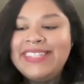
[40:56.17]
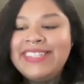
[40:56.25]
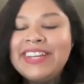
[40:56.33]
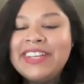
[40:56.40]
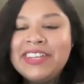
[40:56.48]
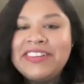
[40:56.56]
they
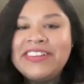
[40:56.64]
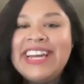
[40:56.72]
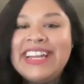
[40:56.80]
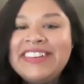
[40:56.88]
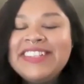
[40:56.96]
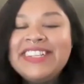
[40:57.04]
suck
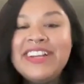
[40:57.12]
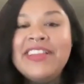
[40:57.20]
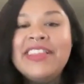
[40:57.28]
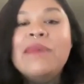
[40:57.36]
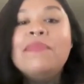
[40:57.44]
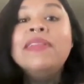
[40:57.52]
your energy and
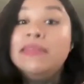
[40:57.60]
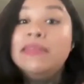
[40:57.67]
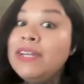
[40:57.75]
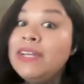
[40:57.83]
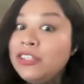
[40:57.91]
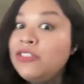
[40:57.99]
all that.
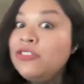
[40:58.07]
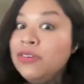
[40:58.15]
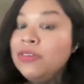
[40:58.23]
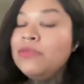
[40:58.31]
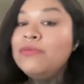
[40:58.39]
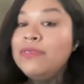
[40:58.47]
But it's
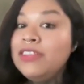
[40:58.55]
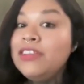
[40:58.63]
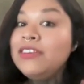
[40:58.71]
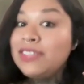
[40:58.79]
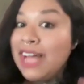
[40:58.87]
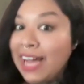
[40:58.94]
true.
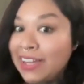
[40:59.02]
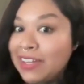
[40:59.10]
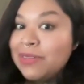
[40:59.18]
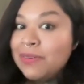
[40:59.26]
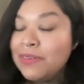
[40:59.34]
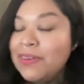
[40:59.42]
There's
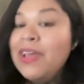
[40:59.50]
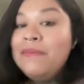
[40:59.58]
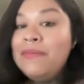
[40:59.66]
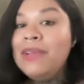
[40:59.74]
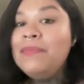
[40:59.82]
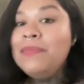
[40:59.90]
actual
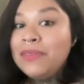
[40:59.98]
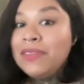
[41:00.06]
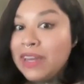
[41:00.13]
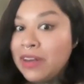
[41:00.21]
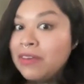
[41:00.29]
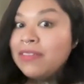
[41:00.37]

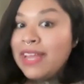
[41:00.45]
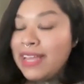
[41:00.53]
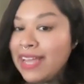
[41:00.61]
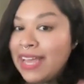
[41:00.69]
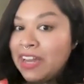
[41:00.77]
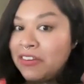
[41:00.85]
people that are
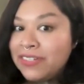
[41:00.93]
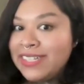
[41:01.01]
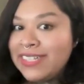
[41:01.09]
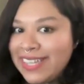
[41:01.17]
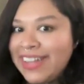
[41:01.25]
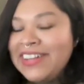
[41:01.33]
like
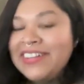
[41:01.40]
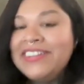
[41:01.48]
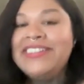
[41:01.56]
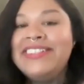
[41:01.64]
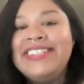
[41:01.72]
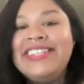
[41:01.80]
energy
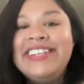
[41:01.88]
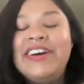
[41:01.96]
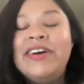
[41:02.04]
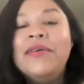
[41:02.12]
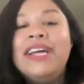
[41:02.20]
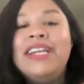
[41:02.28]
suckers,
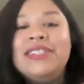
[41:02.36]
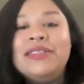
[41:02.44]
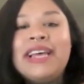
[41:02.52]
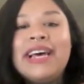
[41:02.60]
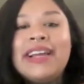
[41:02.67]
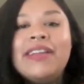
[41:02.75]
and
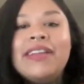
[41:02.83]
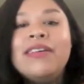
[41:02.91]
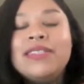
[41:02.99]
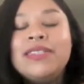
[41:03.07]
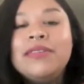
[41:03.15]
so that can